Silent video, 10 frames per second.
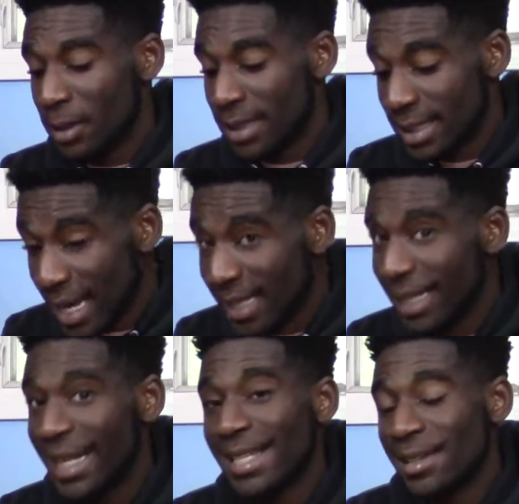per
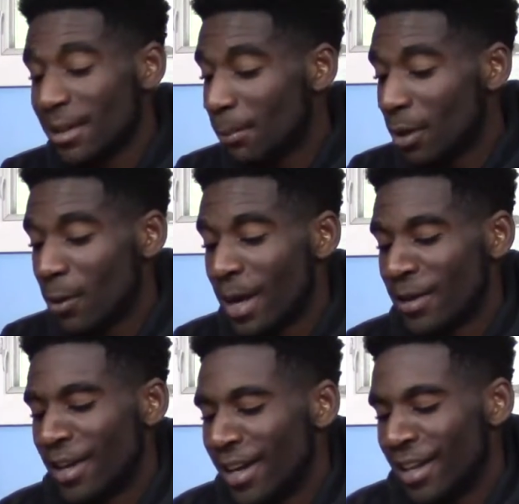second, that's gonna blow
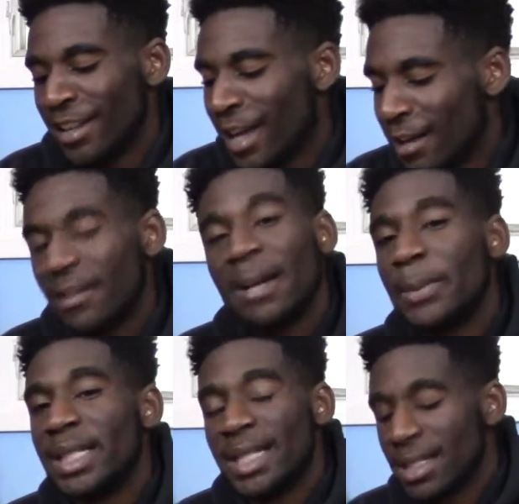out a lot of
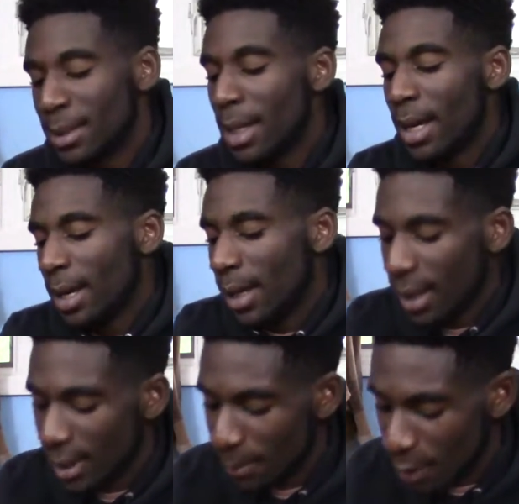competition
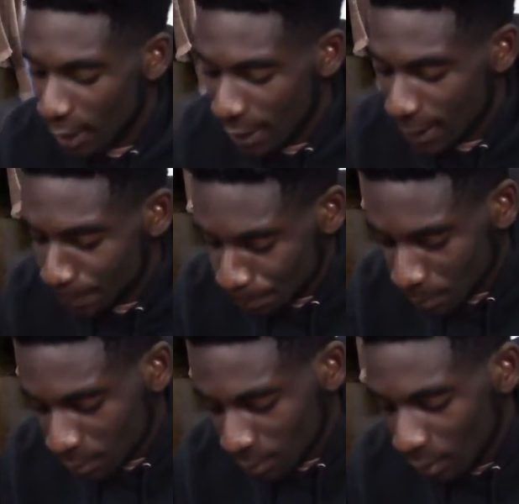in the market.
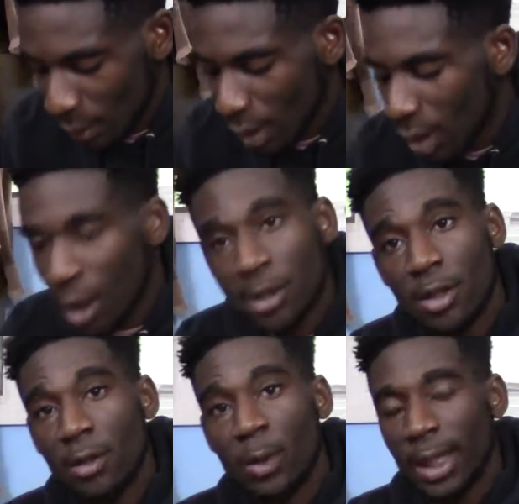
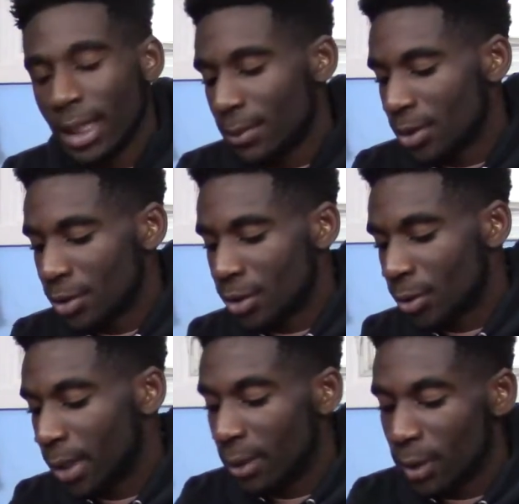Also, when it comes to
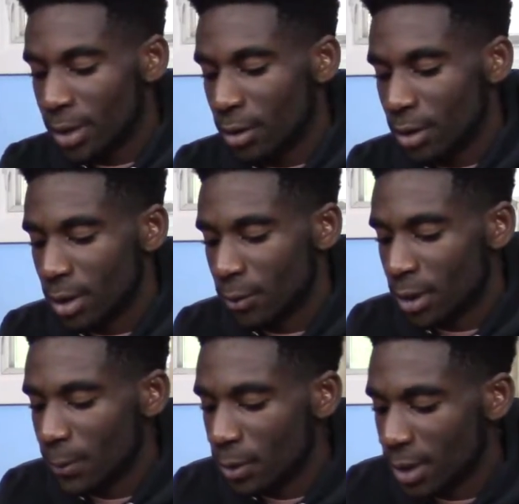screen resolution, we're
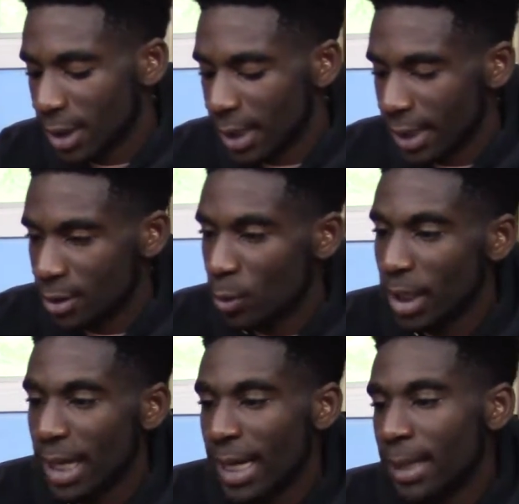supposed to get a
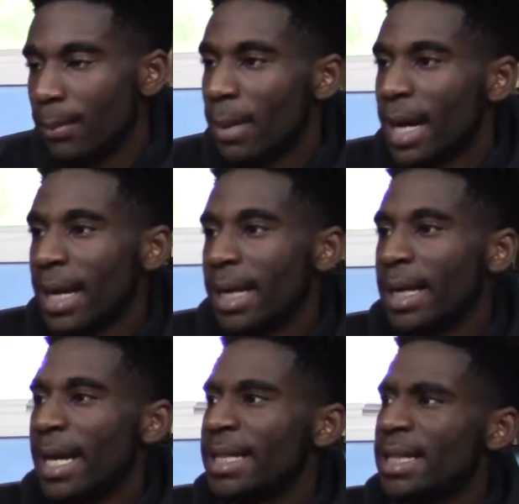28
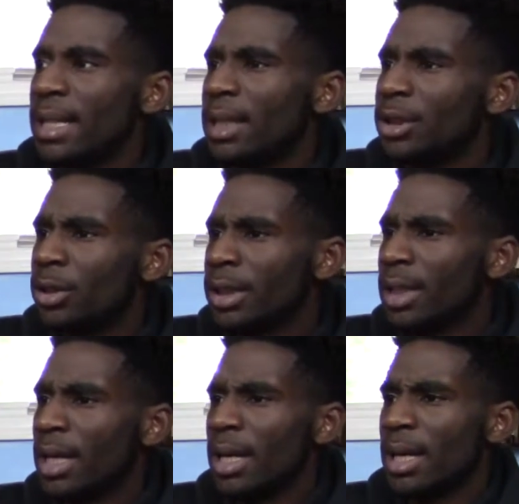by 1800.
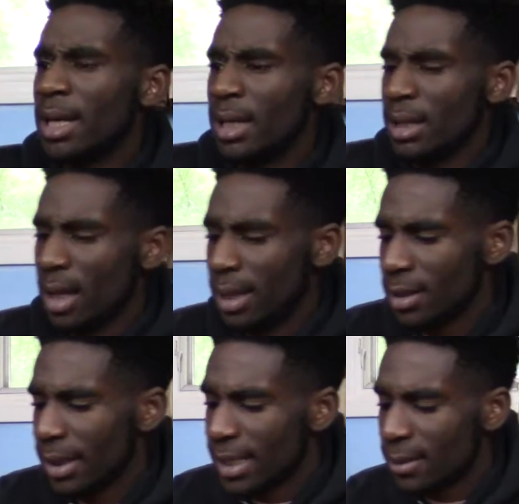
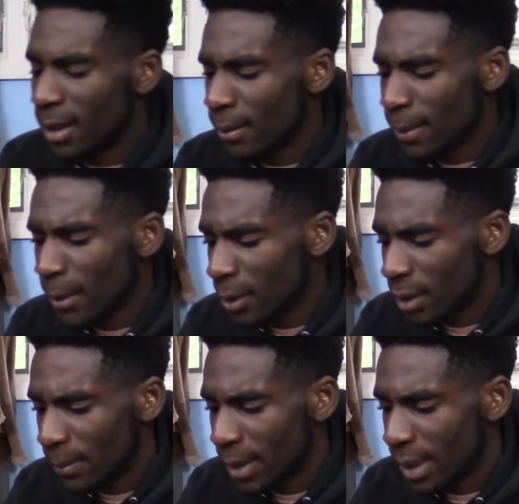So that's probably going
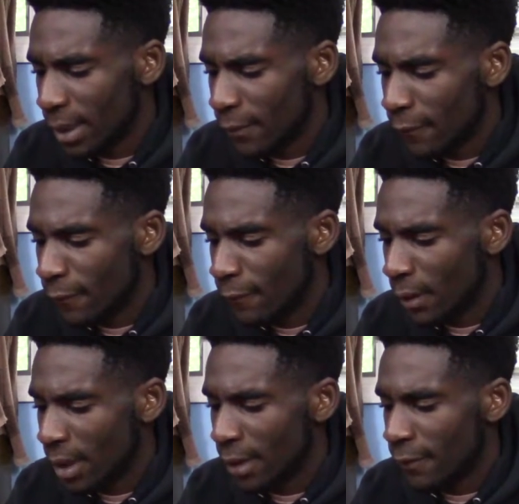to be
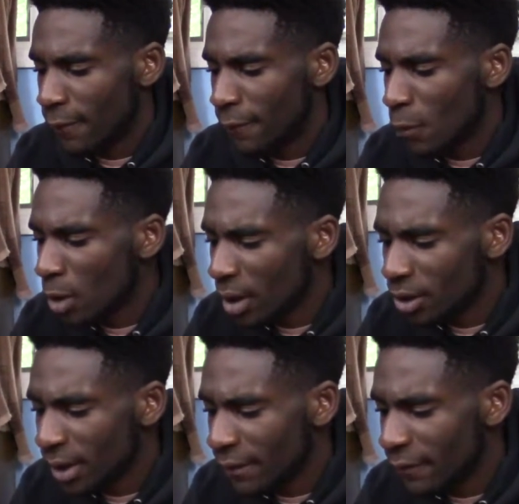
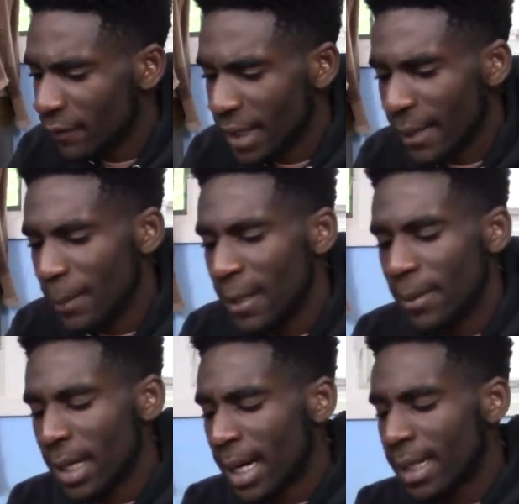458
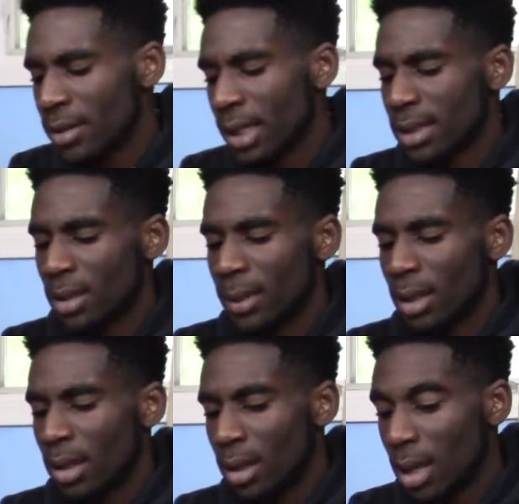ppi. So that's going to be
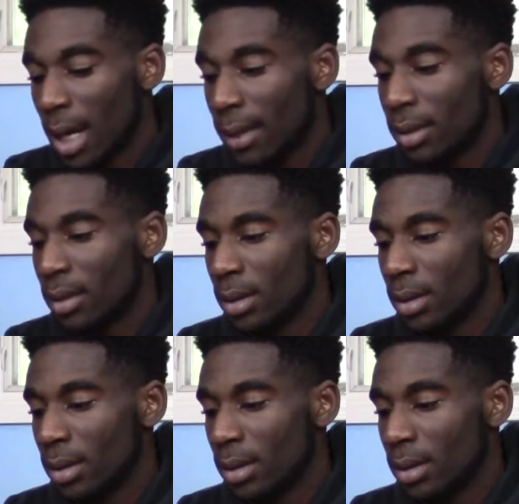a lot